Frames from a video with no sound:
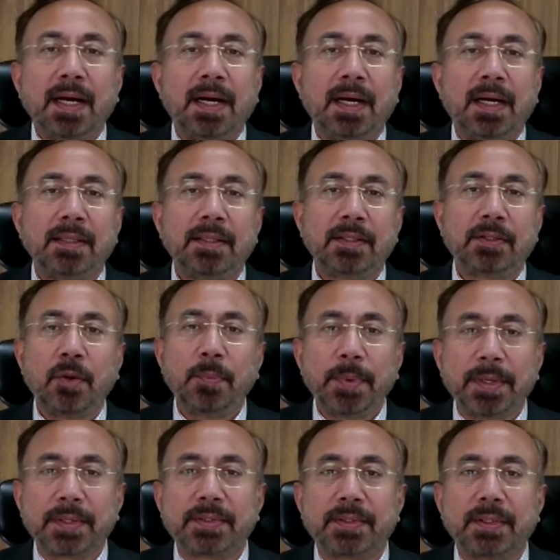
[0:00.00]
uh the
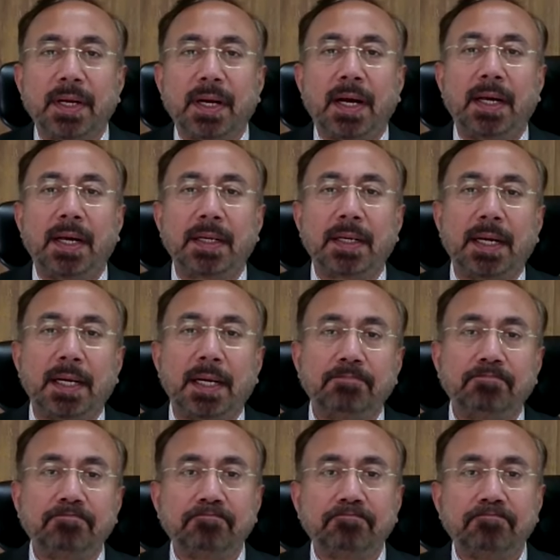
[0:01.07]
topics are, uh,
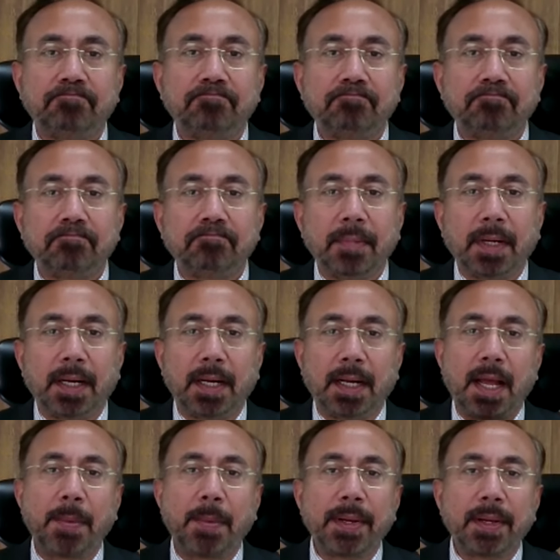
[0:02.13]
uh,
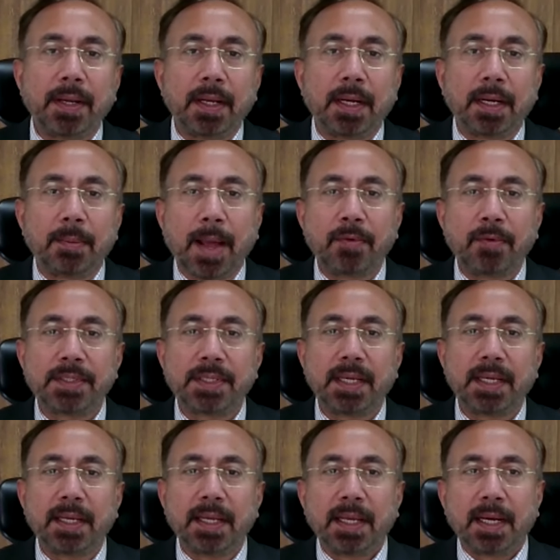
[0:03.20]
I mean, I would say
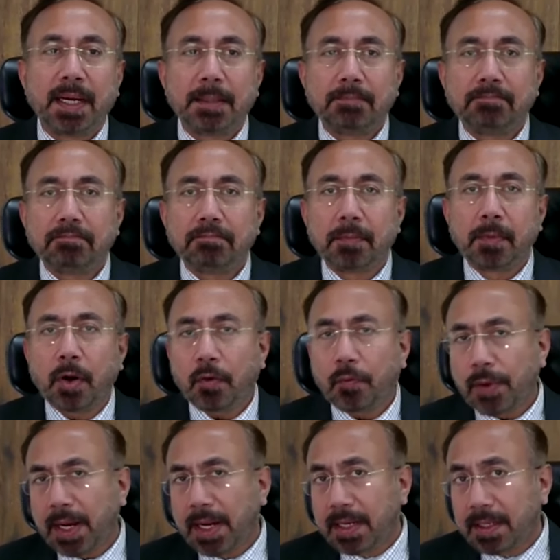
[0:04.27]
a lot of
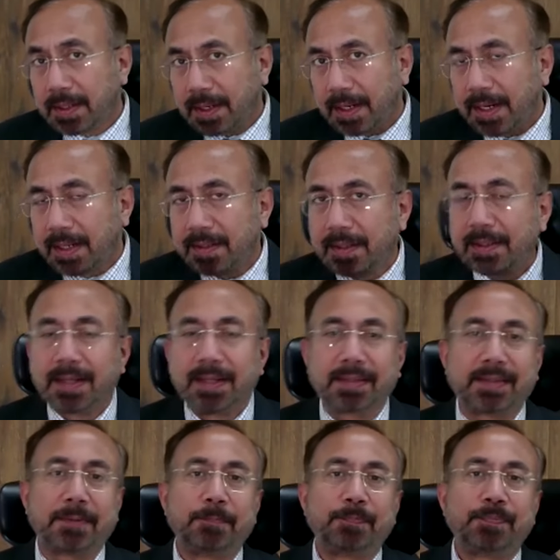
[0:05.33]
interconnectedness.
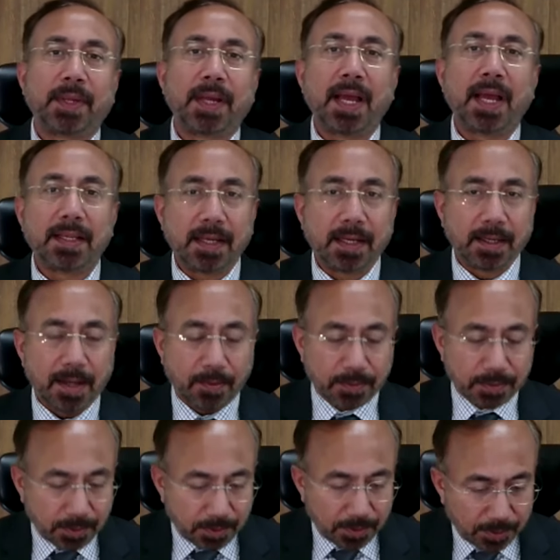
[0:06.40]
As I, I was
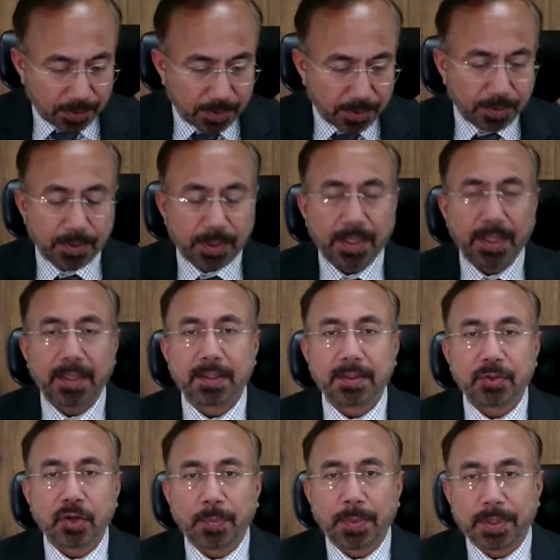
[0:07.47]
reading
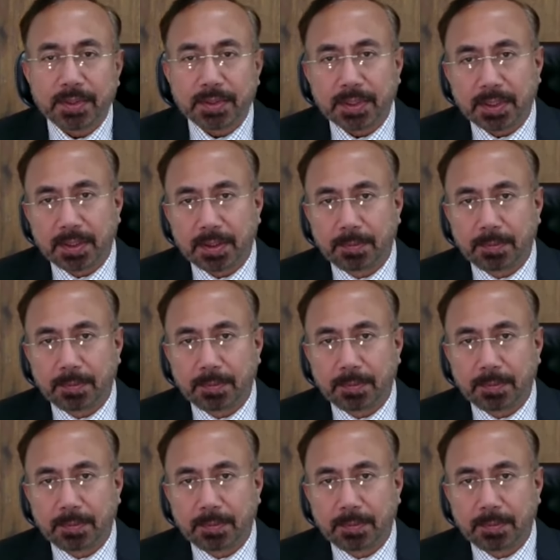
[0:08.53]
these topics